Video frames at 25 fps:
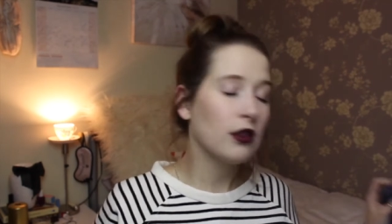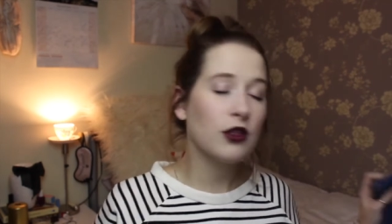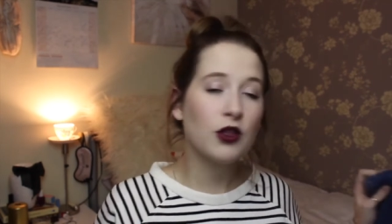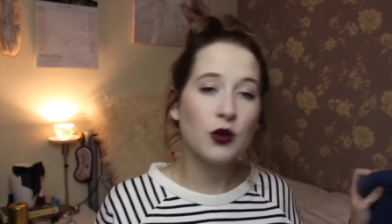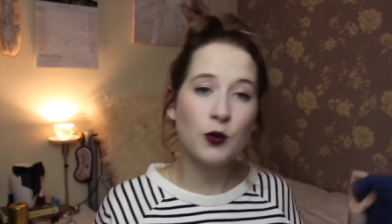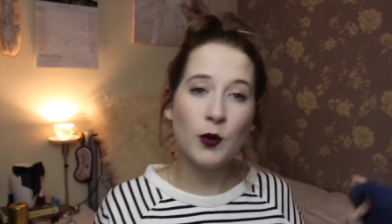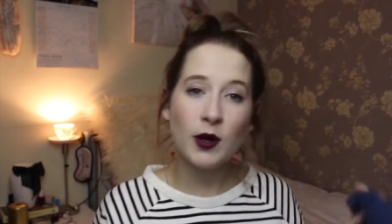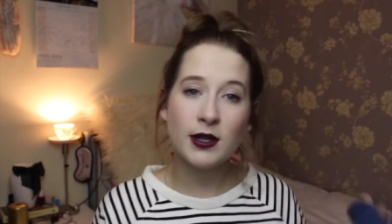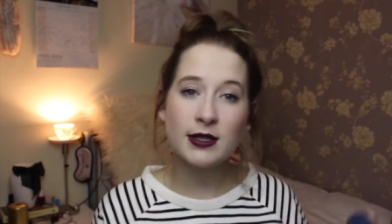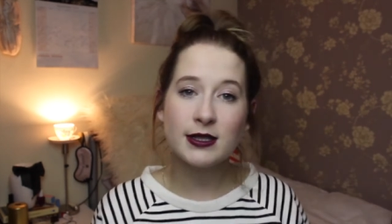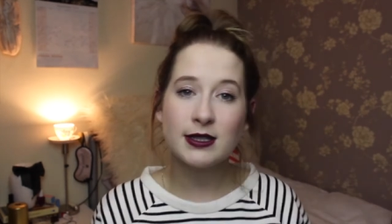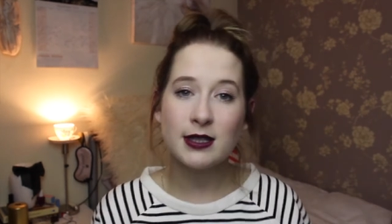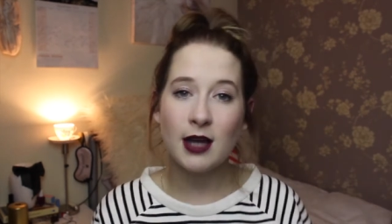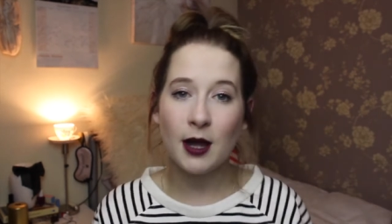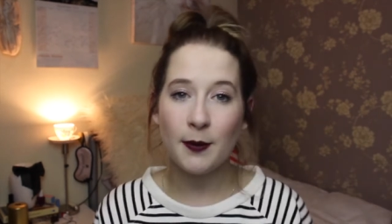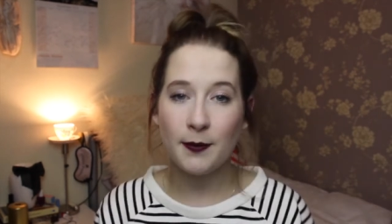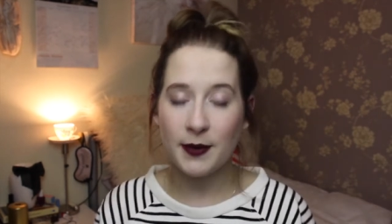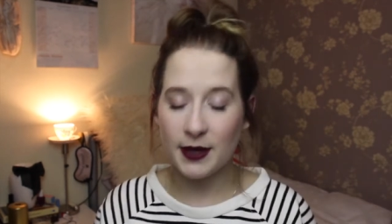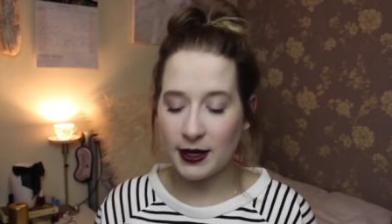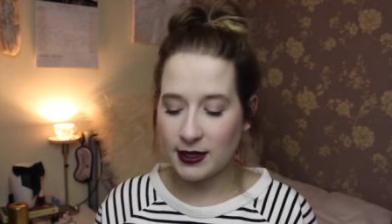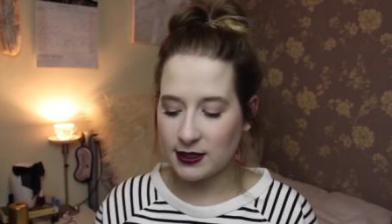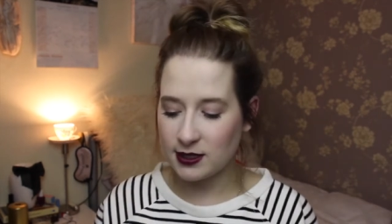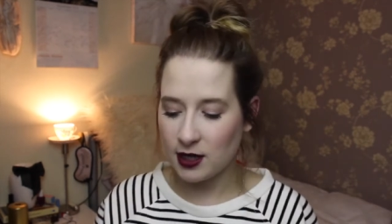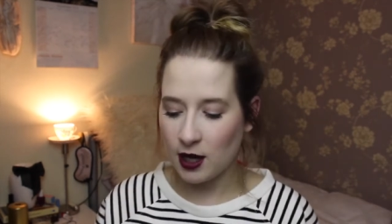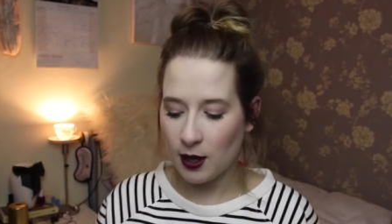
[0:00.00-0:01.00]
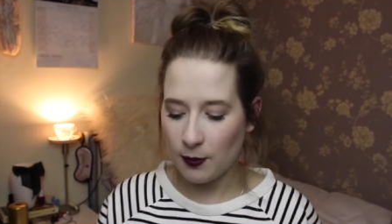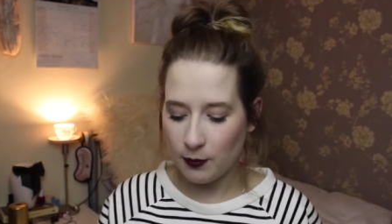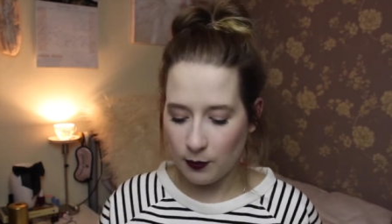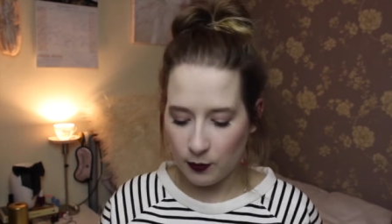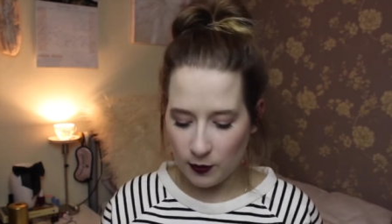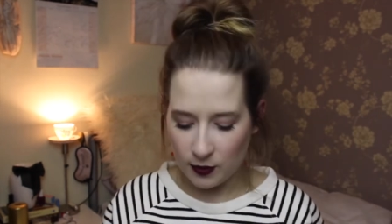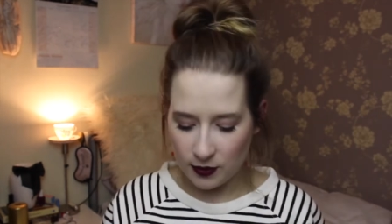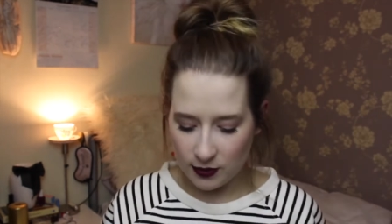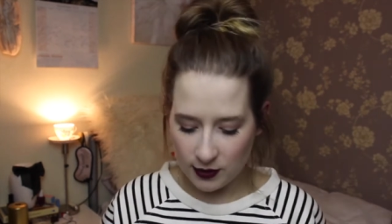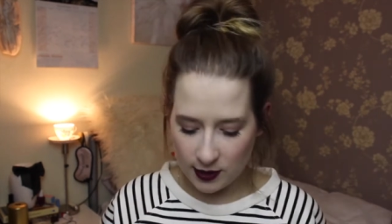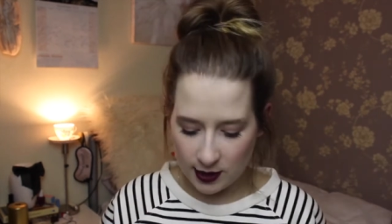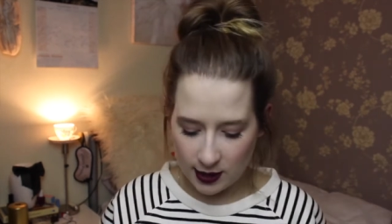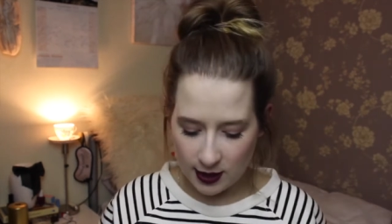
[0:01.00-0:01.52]
The ones I picked up
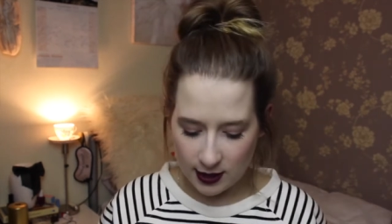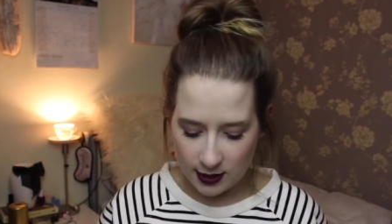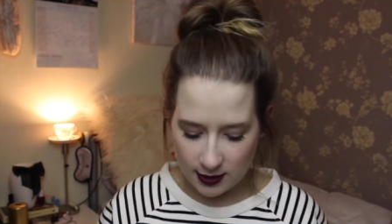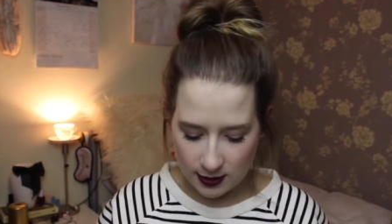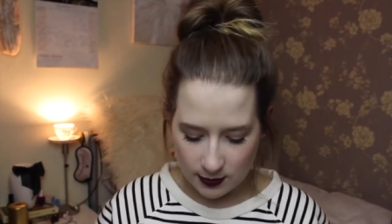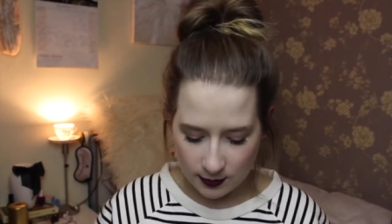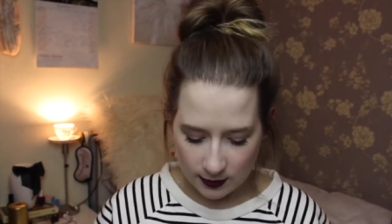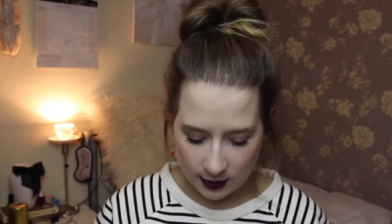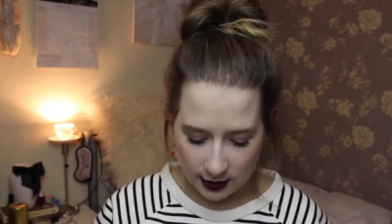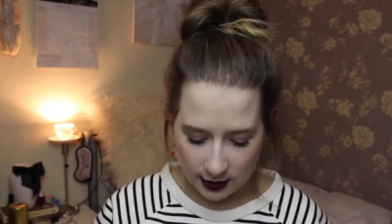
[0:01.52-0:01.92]
were these